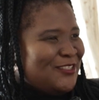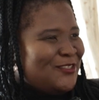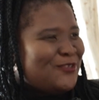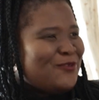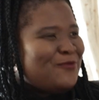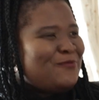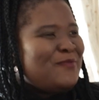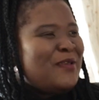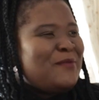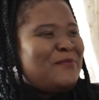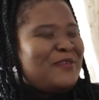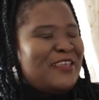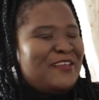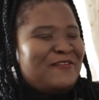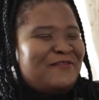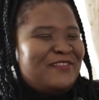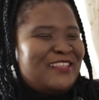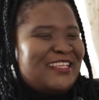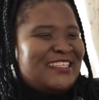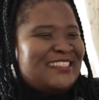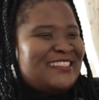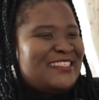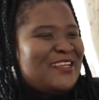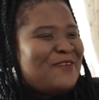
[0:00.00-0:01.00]
So maybe
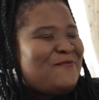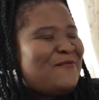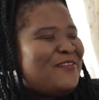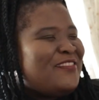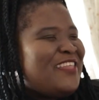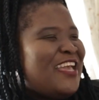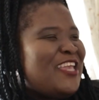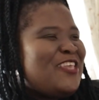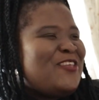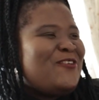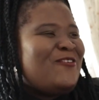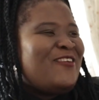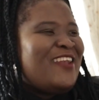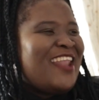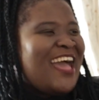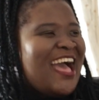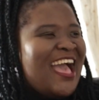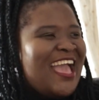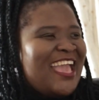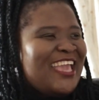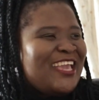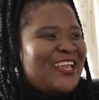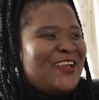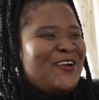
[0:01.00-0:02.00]
if there's someone that you
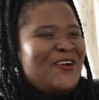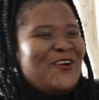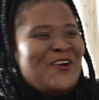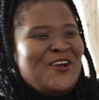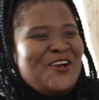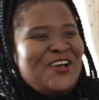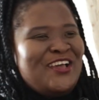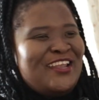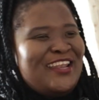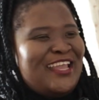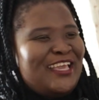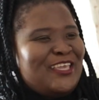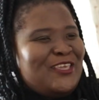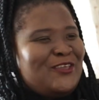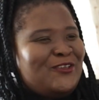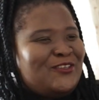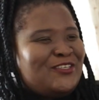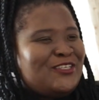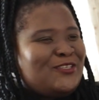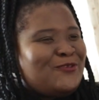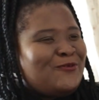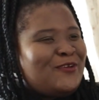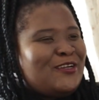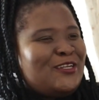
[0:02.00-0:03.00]
like you
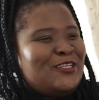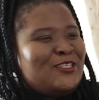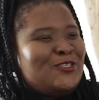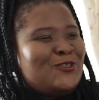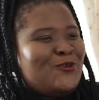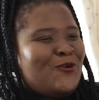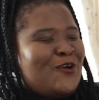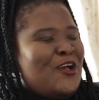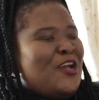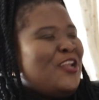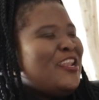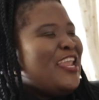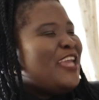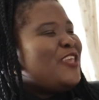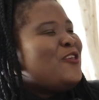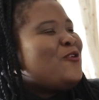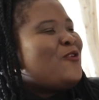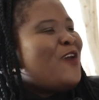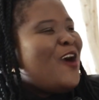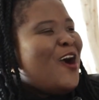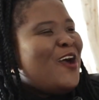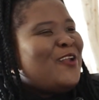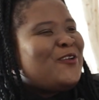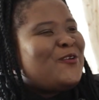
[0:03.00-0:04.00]
just want to stalk, like
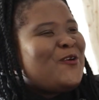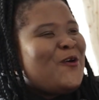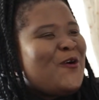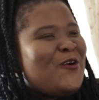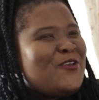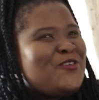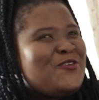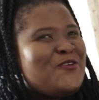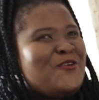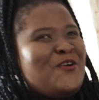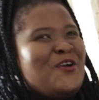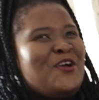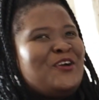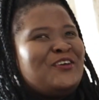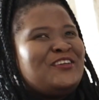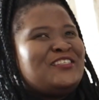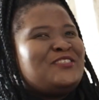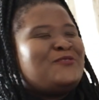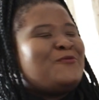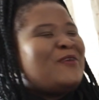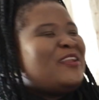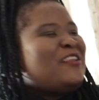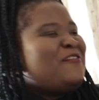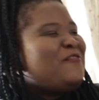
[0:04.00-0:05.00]
you can't go on your,
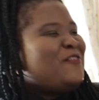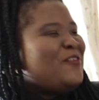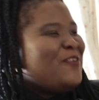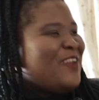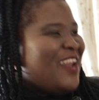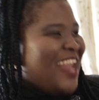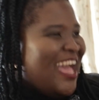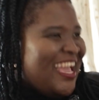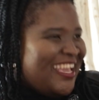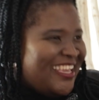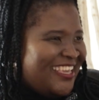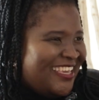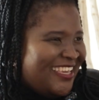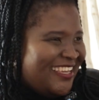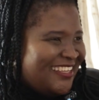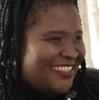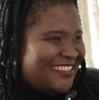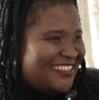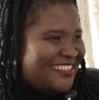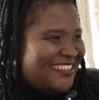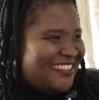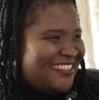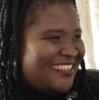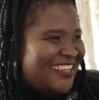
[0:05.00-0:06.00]
because what if you like
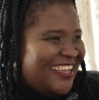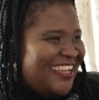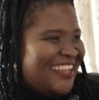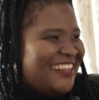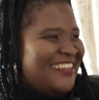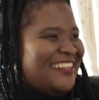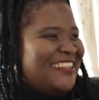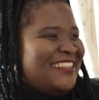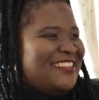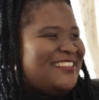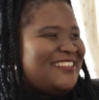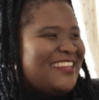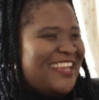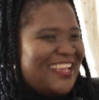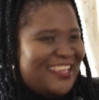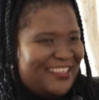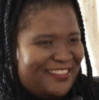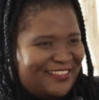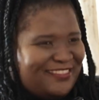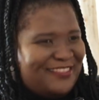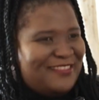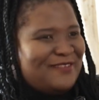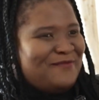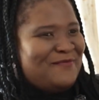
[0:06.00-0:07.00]
it and it's
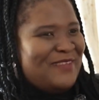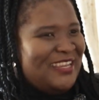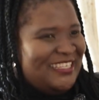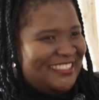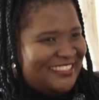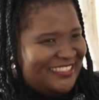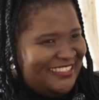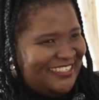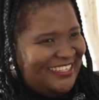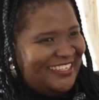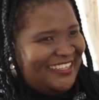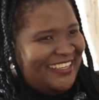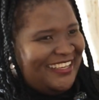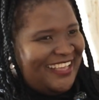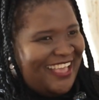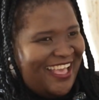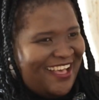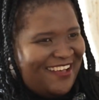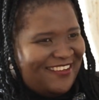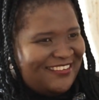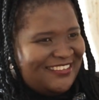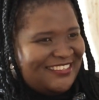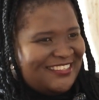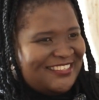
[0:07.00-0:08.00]
like the Major League
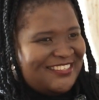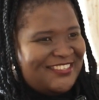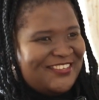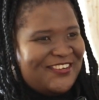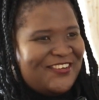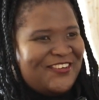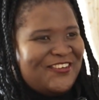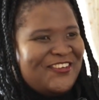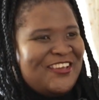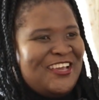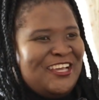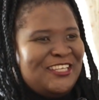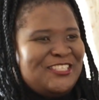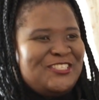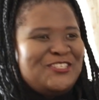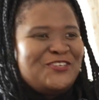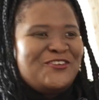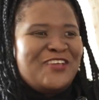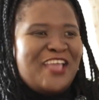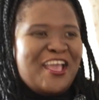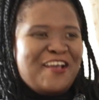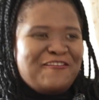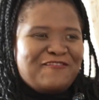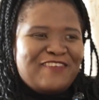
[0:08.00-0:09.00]
account? So
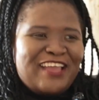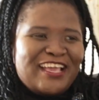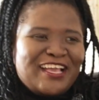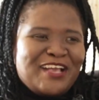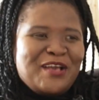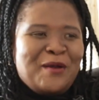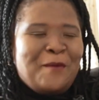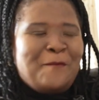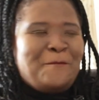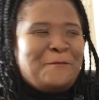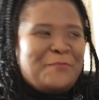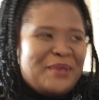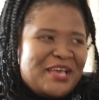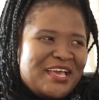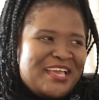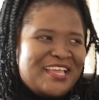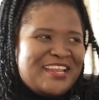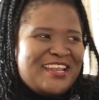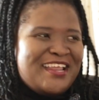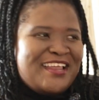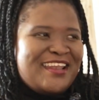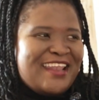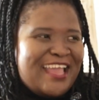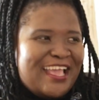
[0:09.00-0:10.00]
do you have like a
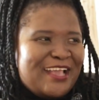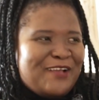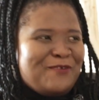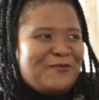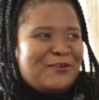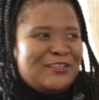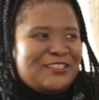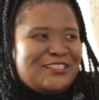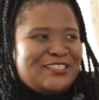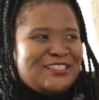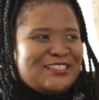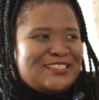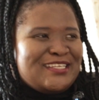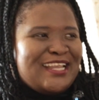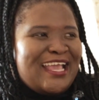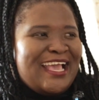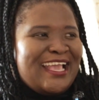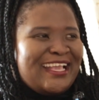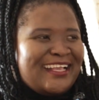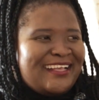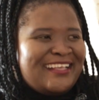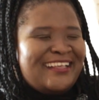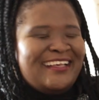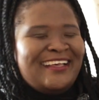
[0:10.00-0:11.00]
burner like which is
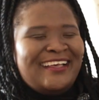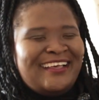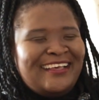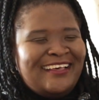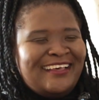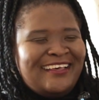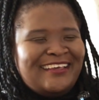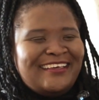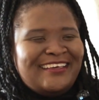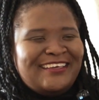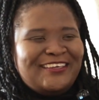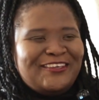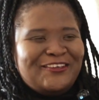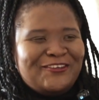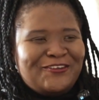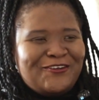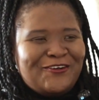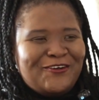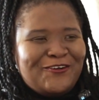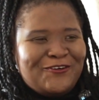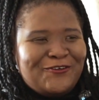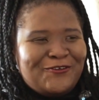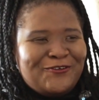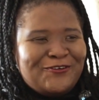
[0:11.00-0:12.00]
like, you
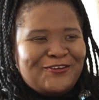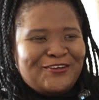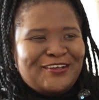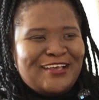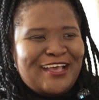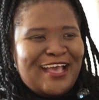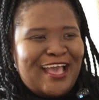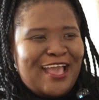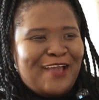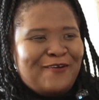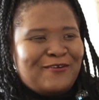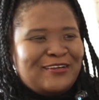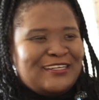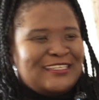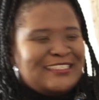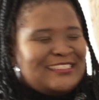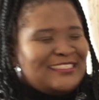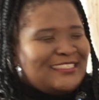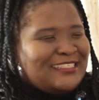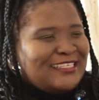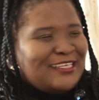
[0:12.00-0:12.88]
know, I want to see.